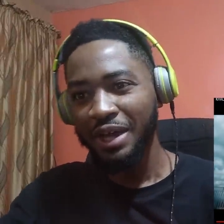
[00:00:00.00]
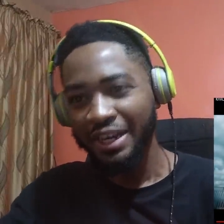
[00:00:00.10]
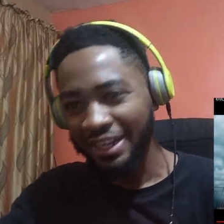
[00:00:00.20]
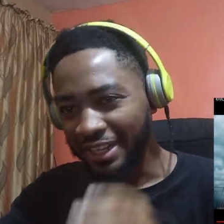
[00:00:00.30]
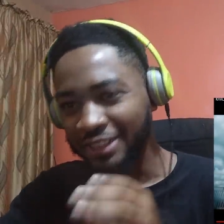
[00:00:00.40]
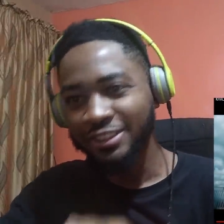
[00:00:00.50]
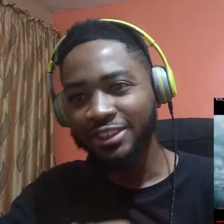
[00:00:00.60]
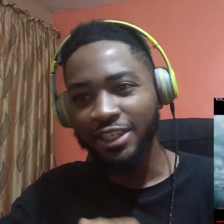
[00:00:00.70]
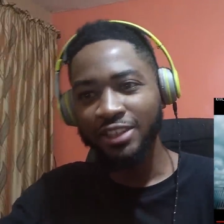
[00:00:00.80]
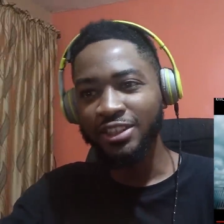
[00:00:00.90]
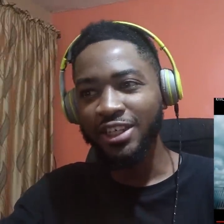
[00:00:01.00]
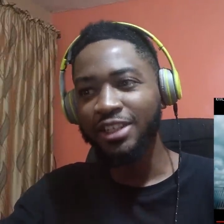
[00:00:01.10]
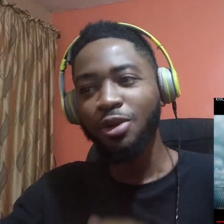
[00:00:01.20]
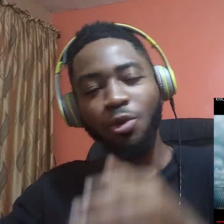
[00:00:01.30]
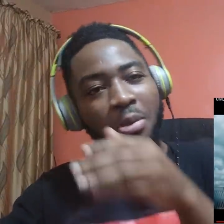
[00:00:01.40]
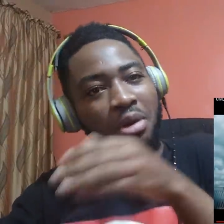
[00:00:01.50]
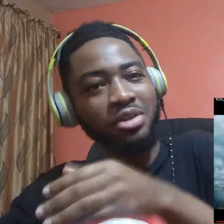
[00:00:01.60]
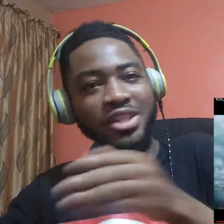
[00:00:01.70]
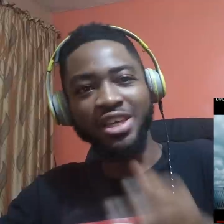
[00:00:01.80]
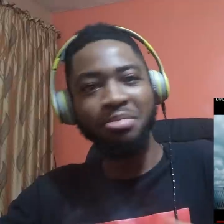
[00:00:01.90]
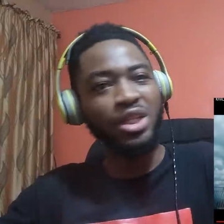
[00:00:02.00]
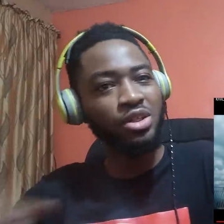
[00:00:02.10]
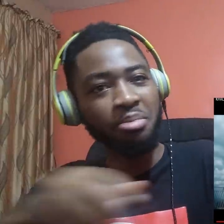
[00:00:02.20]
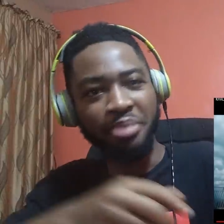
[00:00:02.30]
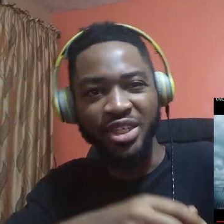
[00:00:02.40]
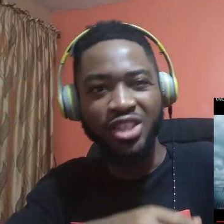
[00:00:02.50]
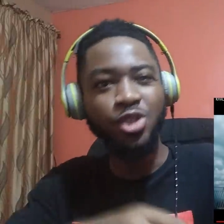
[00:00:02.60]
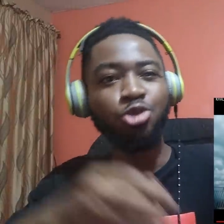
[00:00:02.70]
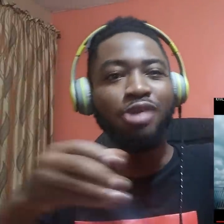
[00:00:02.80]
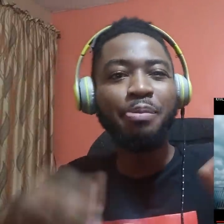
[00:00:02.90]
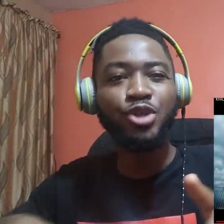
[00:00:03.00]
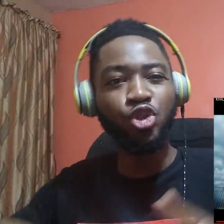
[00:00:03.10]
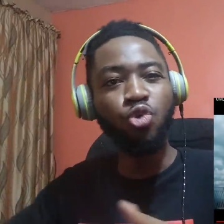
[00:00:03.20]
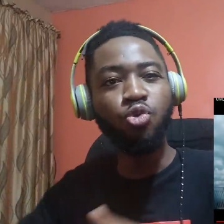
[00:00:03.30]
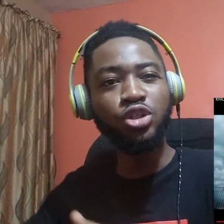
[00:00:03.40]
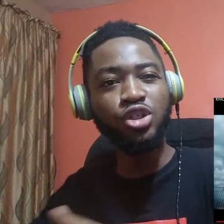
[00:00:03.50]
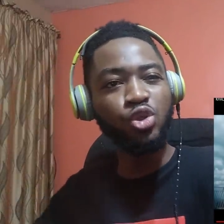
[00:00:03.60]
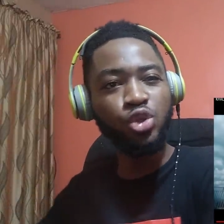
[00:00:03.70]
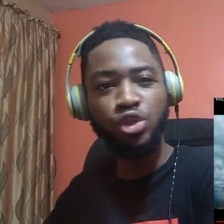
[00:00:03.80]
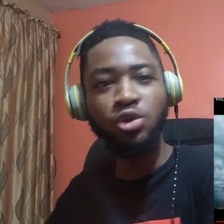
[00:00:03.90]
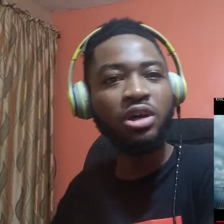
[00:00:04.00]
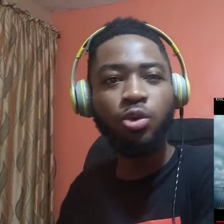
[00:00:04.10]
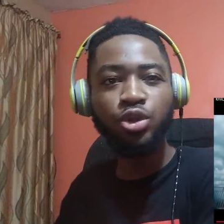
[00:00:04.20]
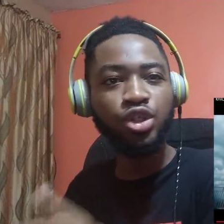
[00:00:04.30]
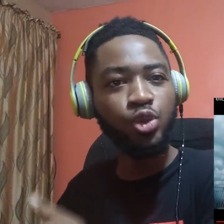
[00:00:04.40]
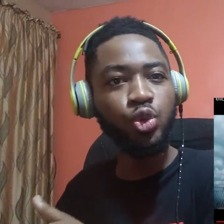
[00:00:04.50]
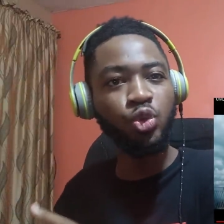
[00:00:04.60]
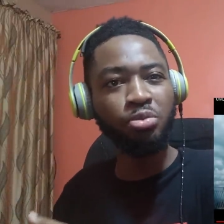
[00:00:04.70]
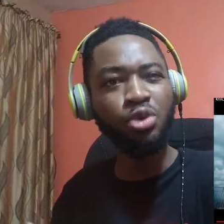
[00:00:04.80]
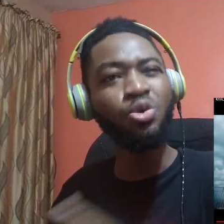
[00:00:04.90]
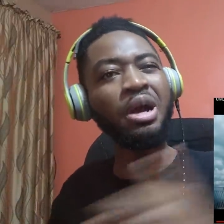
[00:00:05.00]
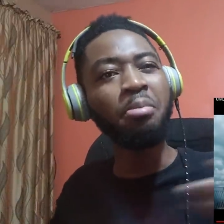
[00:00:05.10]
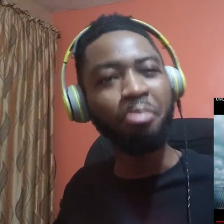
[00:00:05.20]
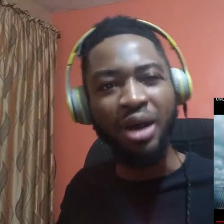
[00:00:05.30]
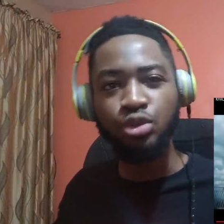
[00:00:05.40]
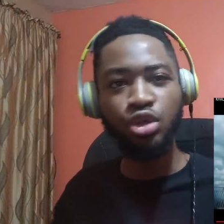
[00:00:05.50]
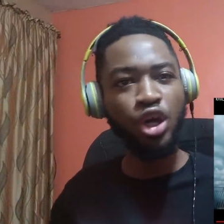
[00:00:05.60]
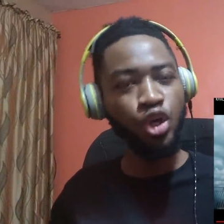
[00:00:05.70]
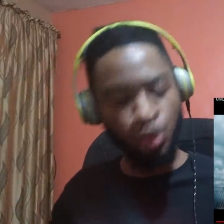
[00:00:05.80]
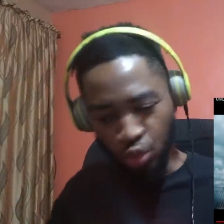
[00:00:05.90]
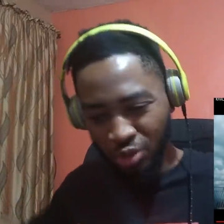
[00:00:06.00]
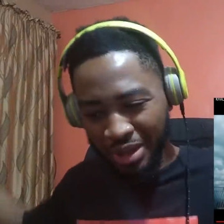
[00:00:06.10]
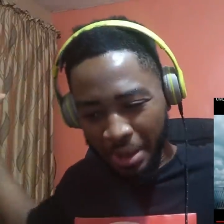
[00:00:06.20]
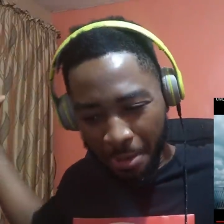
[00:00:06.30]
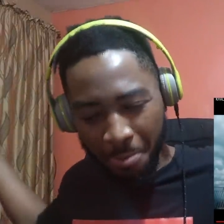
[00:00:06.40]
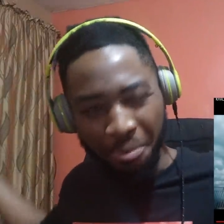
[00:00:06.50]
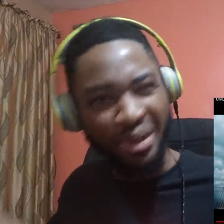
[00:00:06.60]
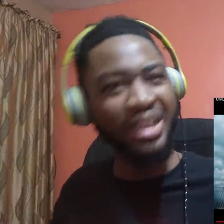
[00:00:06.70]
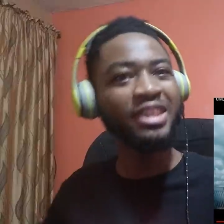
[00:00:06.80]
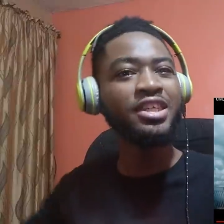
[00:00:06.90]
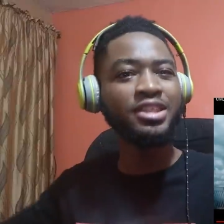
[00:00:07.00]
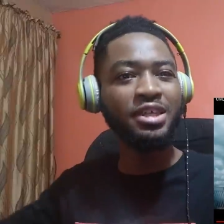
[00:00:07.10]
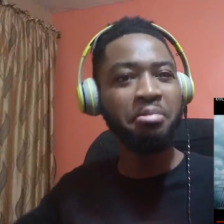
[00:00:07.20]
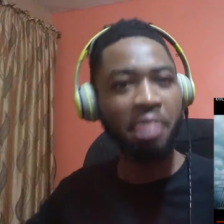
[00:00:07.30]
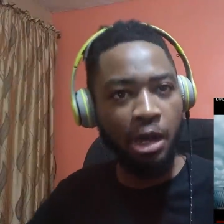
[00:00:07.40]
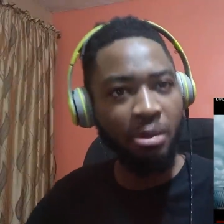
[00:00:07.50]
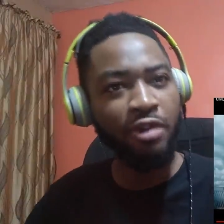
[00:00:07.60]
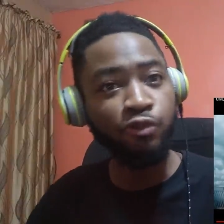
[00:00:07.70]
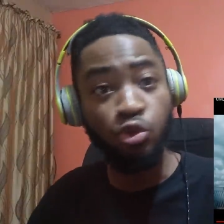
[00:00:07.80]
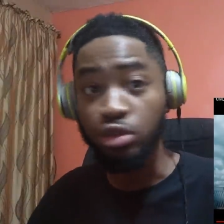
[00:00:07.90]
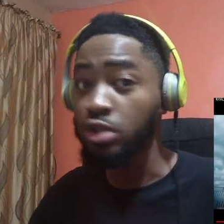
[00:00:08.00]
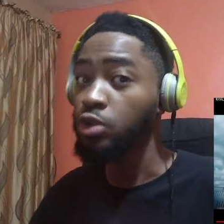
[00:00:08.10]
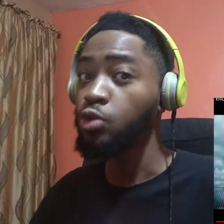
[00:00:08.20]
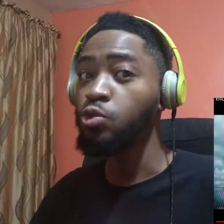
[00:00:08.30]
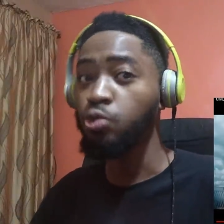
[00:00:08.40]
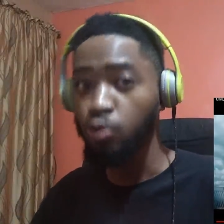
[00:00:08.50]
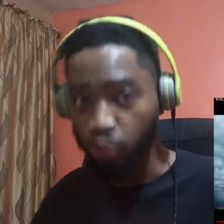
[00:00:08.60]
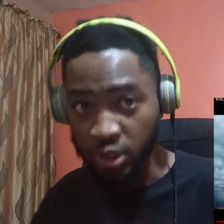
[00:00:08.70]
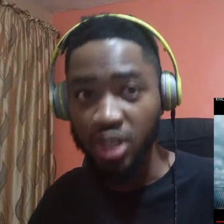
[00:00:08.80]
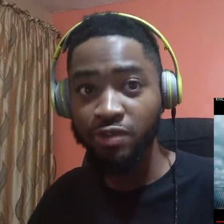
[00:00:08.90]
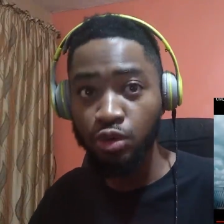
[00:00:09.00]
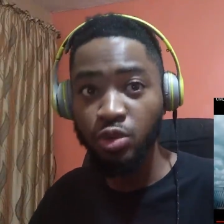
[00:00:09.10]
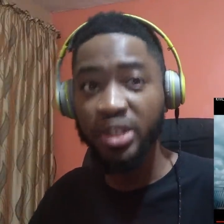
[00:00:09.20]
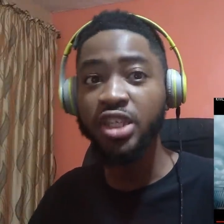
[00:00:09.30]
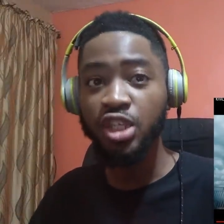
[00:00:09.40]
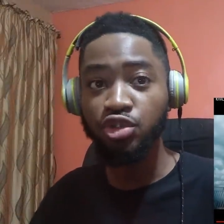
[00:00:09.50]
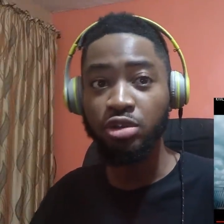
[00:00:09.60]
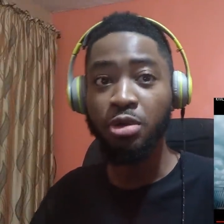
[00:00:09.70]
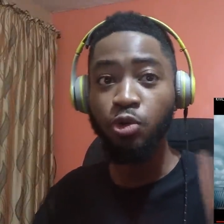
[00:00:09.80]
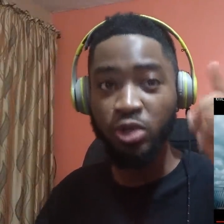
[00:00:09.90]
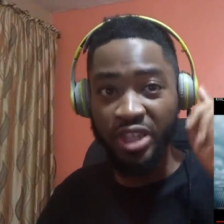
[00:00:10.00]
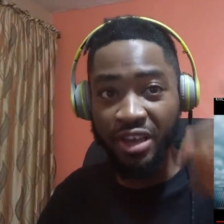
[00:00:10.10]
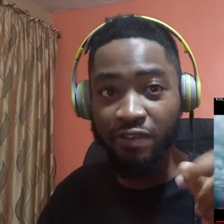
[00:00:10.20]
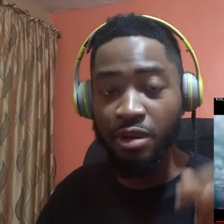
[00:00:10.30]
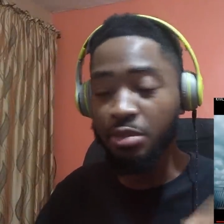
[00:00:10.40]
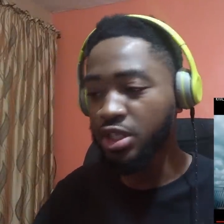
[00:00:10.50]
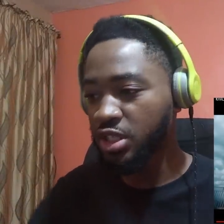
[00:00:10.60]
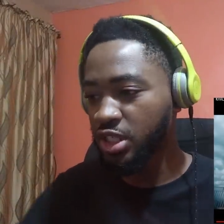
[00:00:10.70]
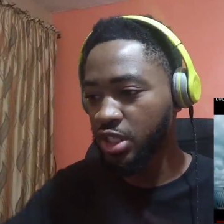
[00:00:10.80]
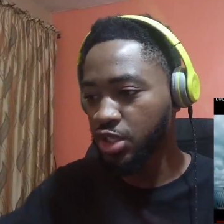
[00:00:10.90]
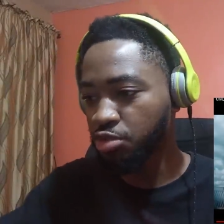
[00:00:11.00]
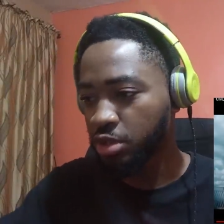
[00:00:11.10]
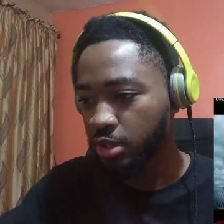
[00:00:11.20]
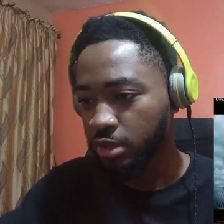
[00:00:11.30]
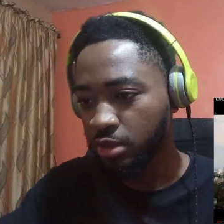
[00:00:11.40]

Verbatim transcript: And, and, and he said, We're about to take it back to the basics because rap is not what it's no longer what it used to be. We're about to bring this thing back by force, whichever way necessary, whatever means necessary.